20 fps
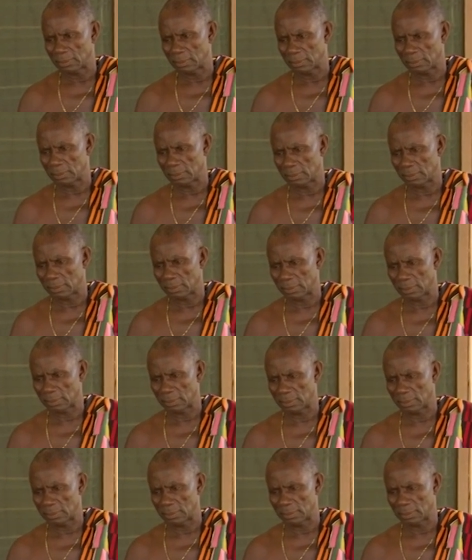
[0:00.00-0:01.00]

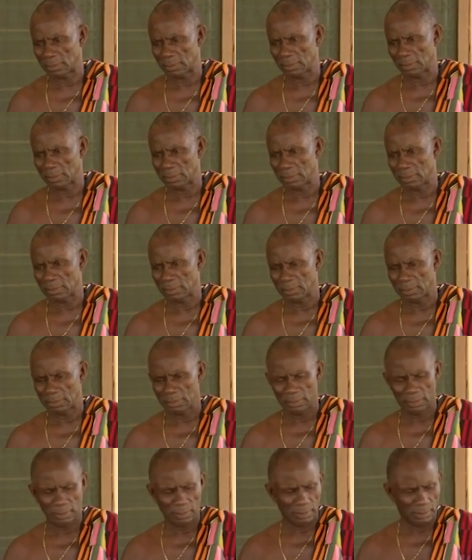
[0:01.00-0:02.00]

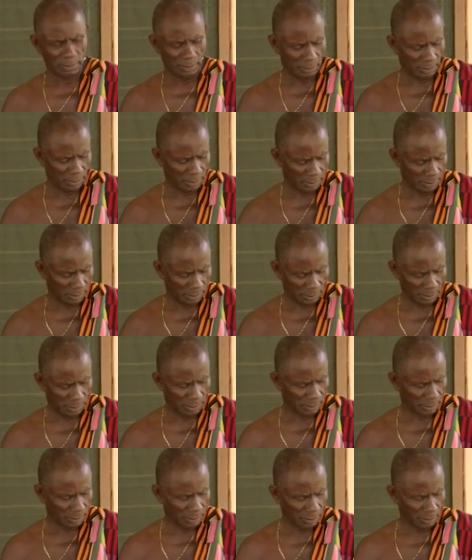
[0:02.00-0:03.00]

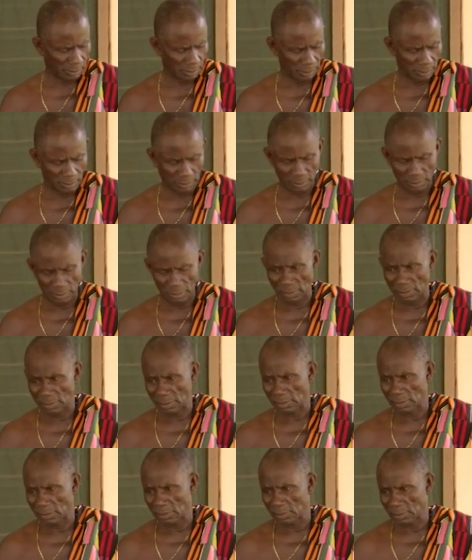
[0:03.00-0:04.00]

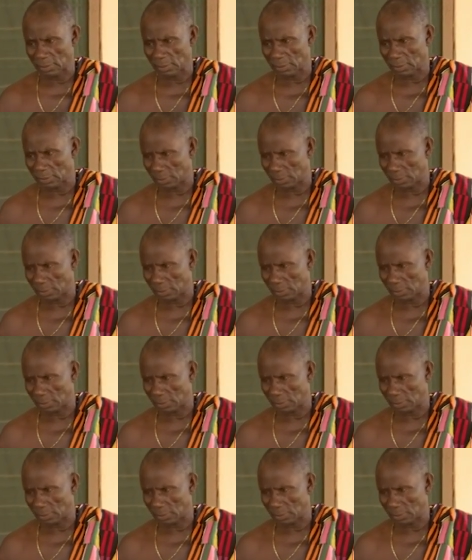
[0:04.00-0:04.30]
No one is speaking in this clip.